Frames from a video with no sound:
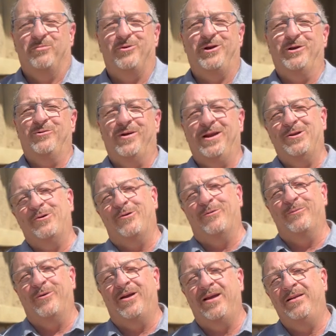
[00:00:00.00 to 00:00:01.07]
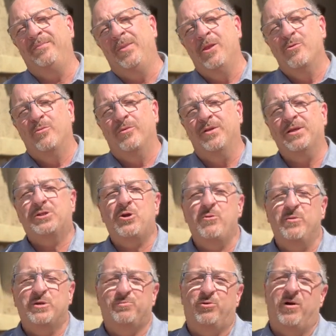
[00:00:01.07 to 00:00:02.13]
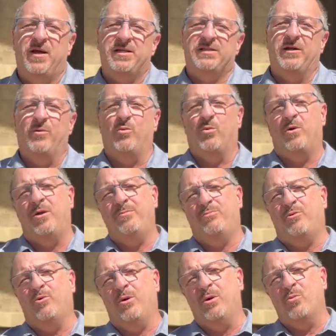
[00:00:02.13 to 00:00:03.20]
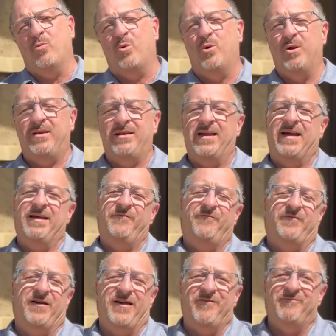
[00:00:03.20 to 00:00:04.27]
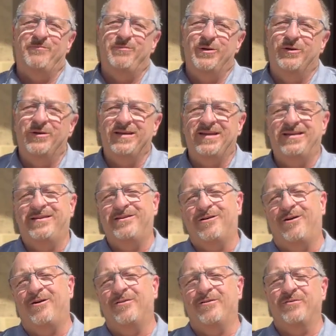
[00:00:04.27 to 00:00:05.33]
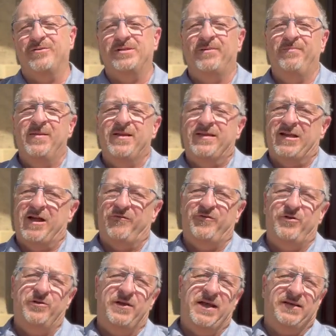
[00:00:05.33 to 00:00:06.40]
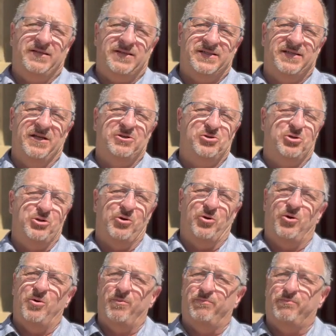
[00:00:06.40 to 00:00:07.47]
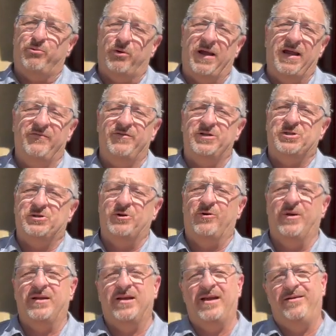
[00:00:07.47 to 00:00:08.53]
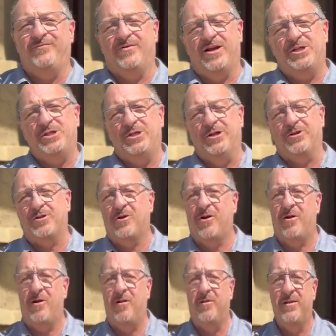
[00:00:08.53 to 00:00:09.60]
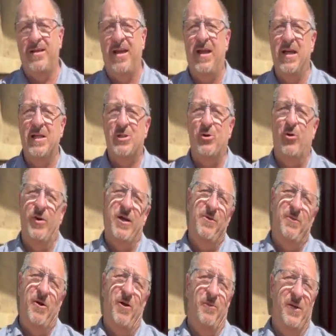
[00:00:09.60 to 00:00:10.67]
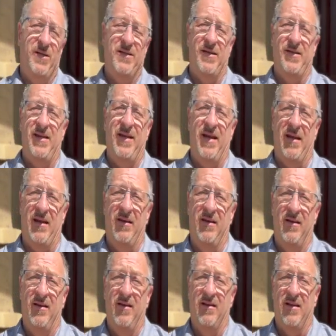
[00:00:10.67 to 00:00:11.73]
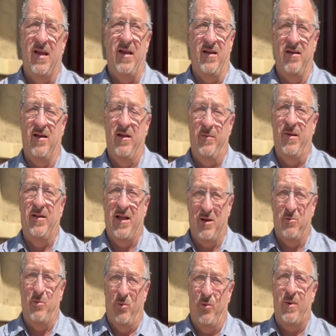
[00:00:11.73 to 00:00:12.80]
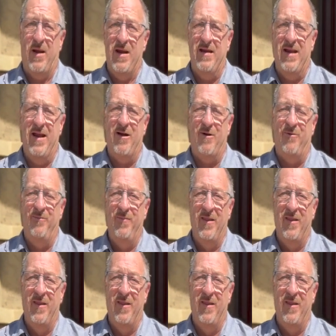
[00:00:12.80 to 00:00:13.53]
Pretty great home, right? Well, this home is priced at $1.195 million. Now, if you'd like to schedule your own private showing, I invite you to call, text, or email me today. I mean, right now.